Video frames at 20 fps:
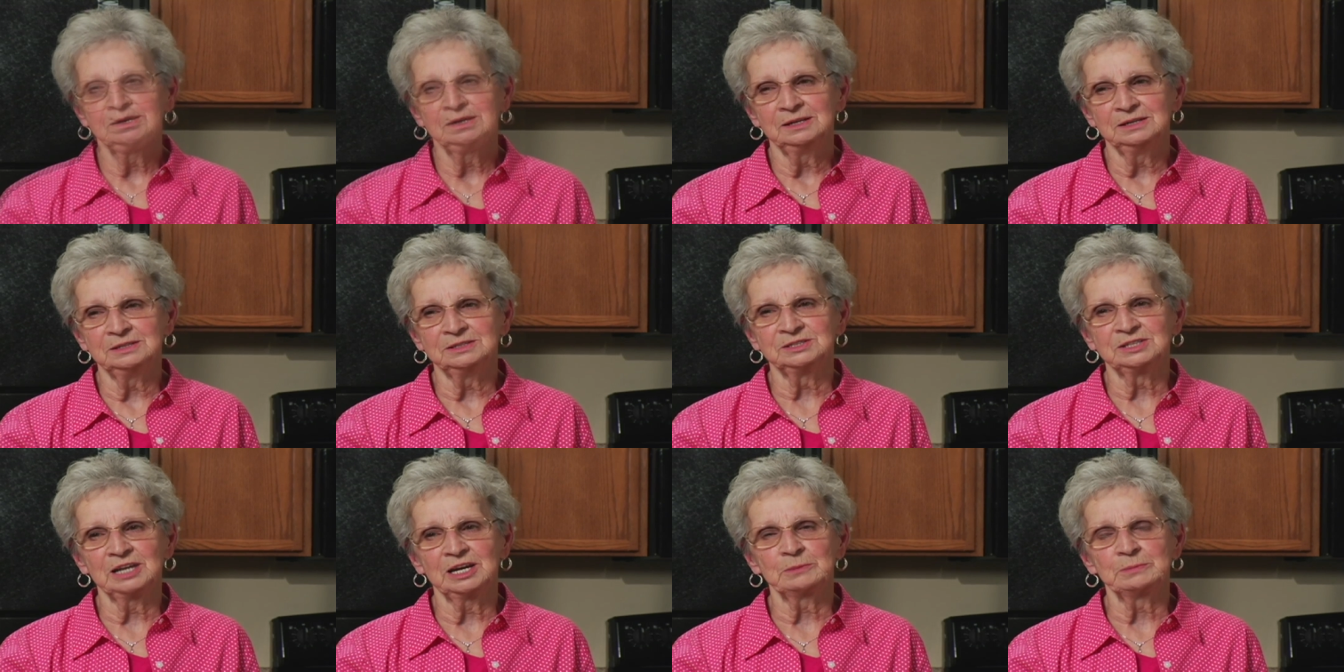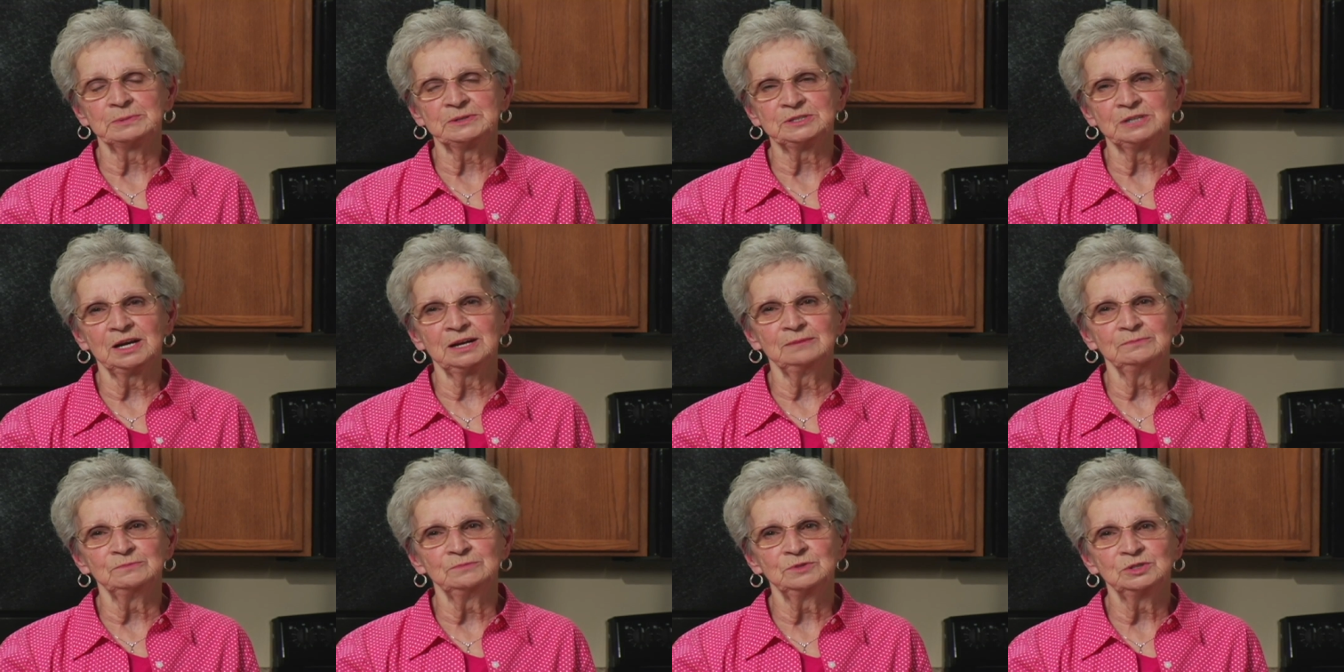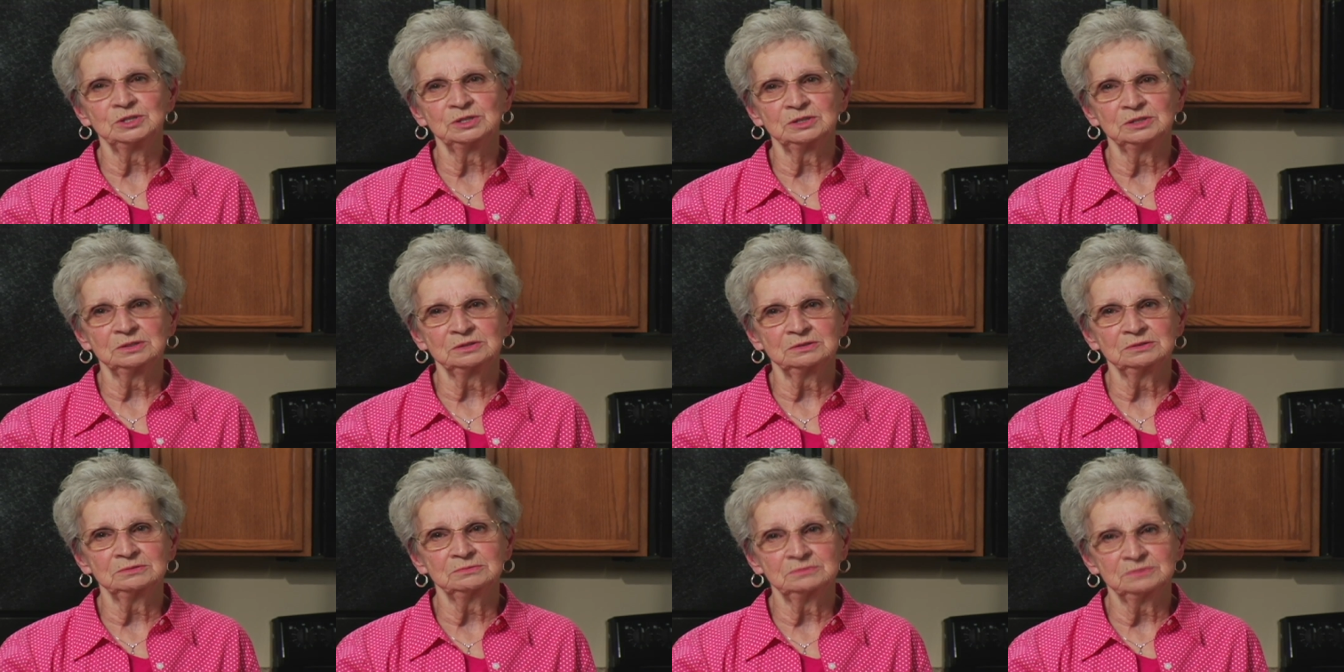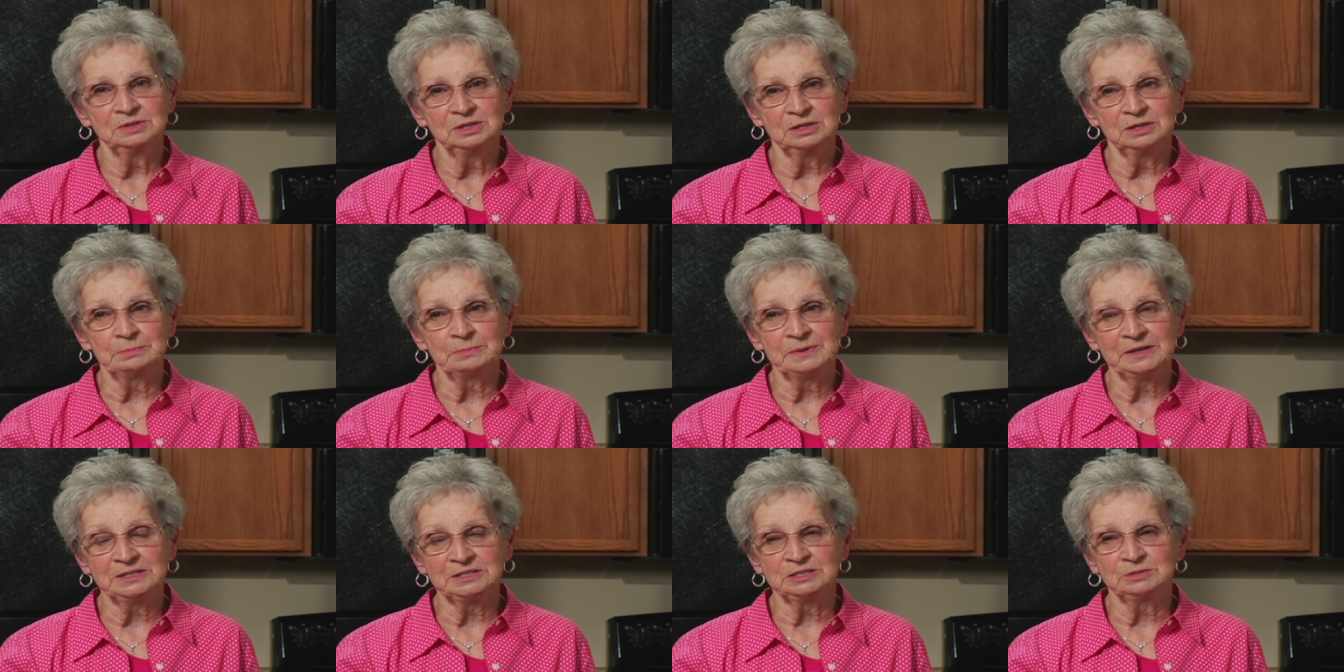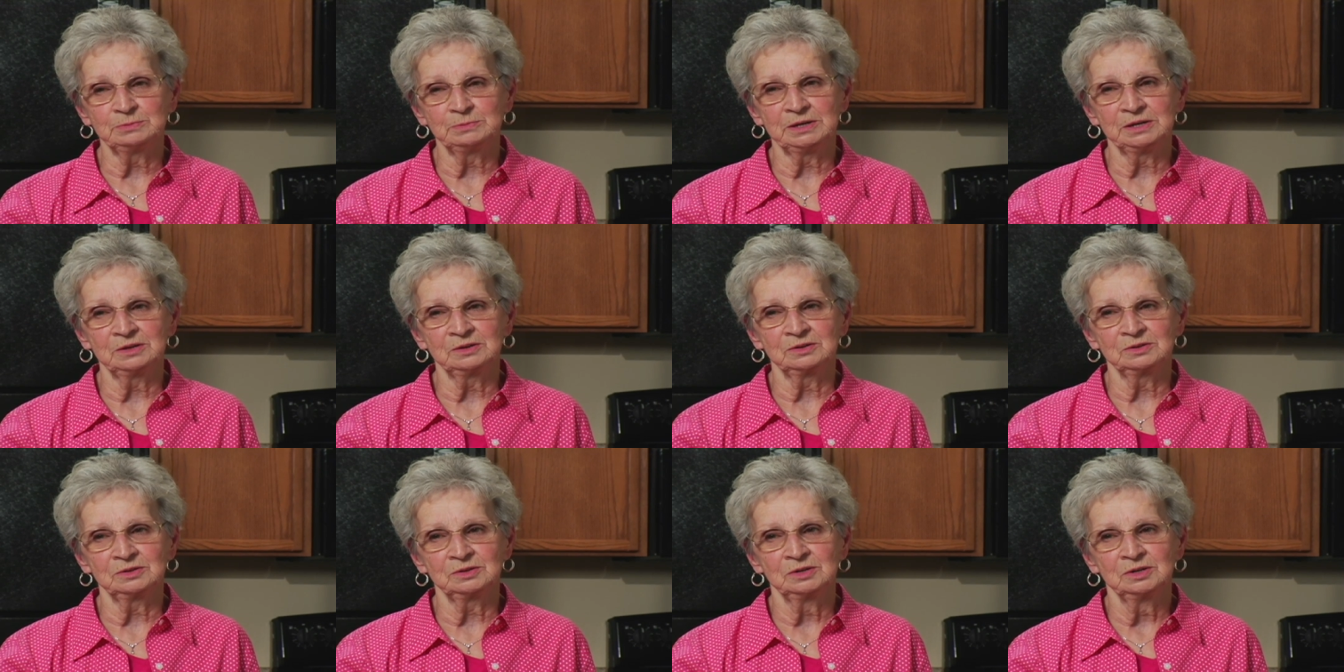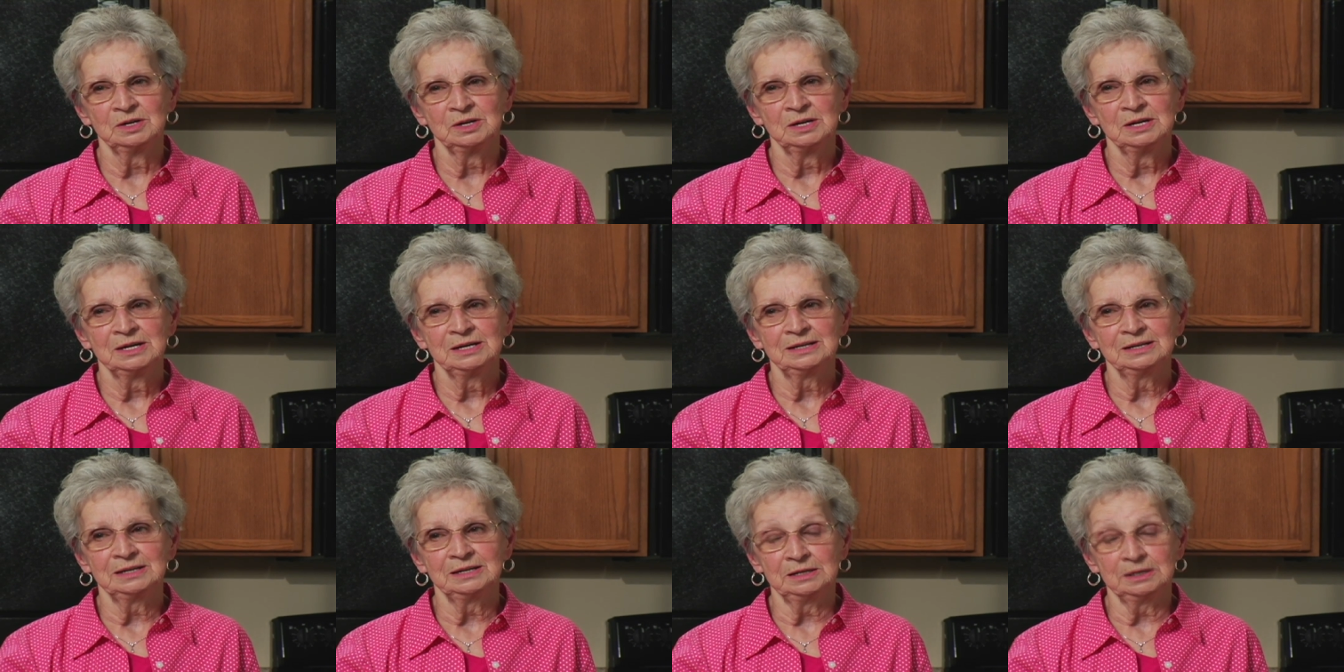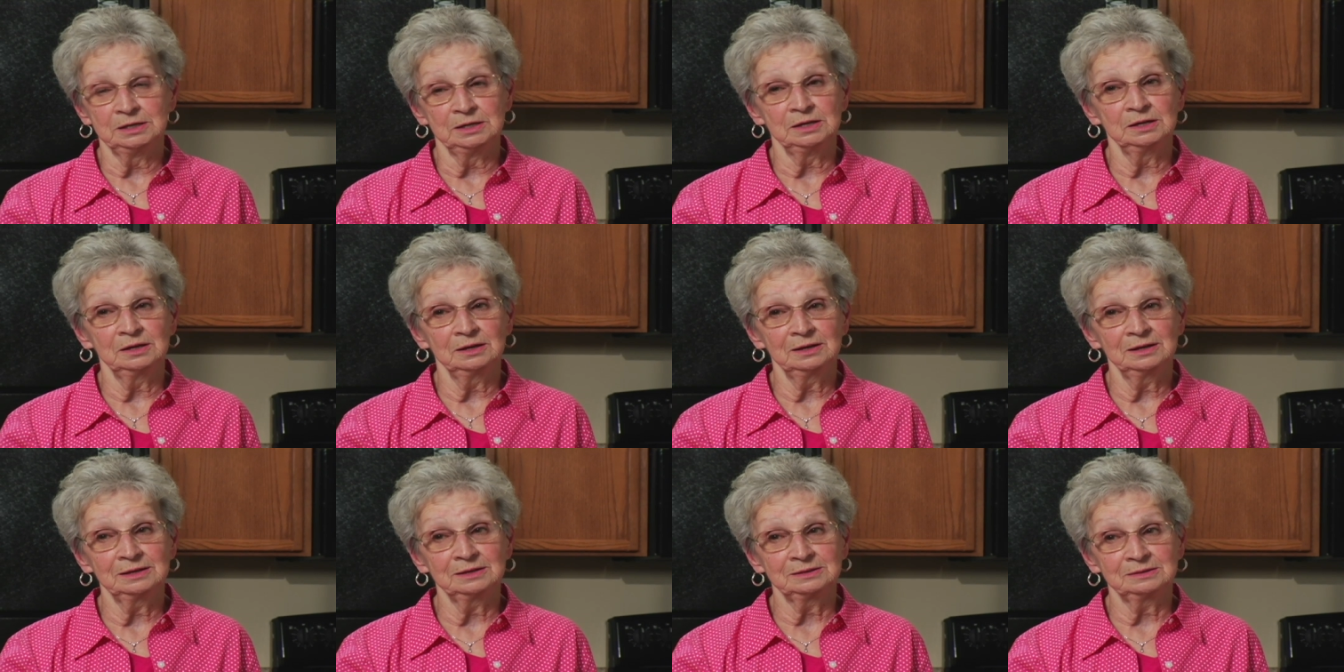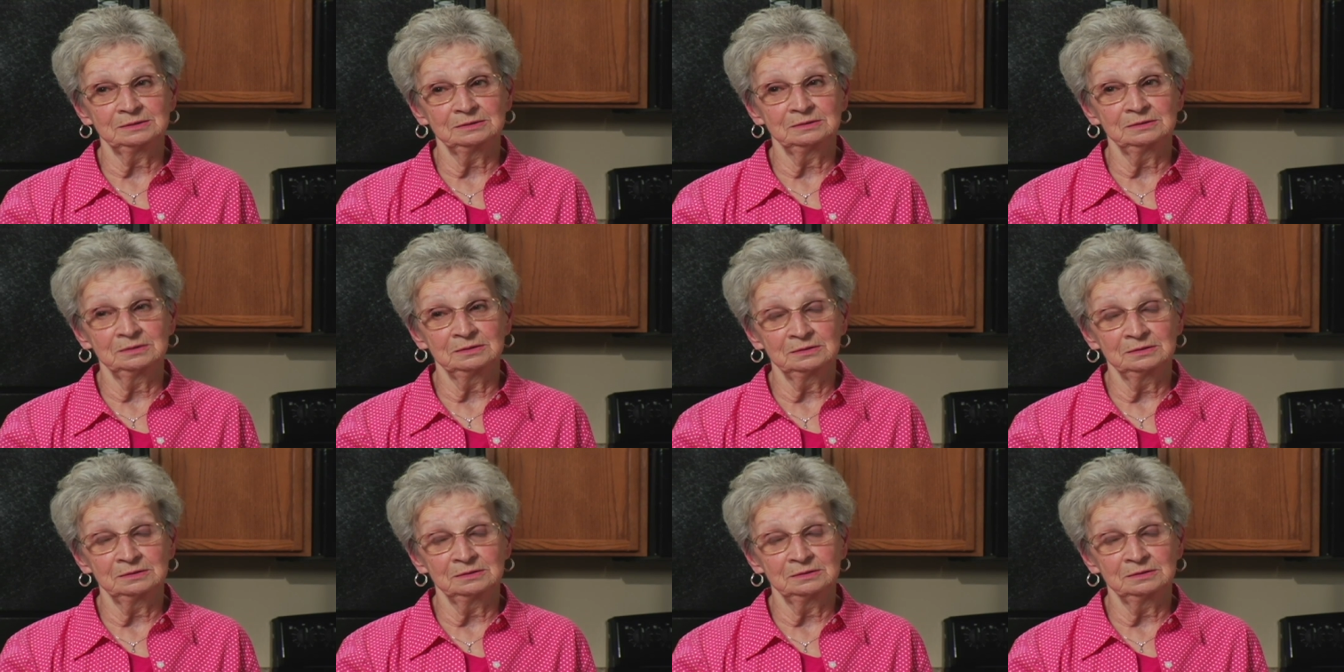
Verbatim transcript: He set up a time to get a pacemaker, and at